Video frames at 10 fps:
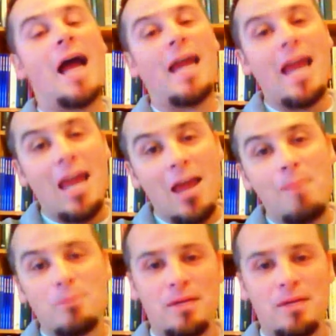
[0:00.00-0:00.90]
I
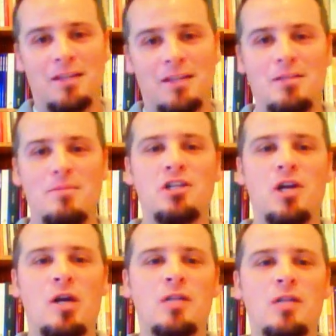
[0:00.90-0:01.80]
am speaking to
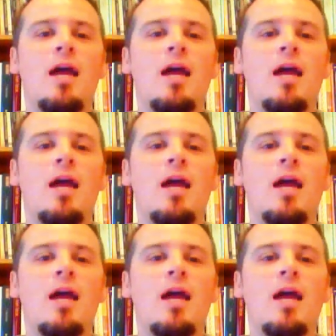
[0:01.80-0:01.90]
missionaries,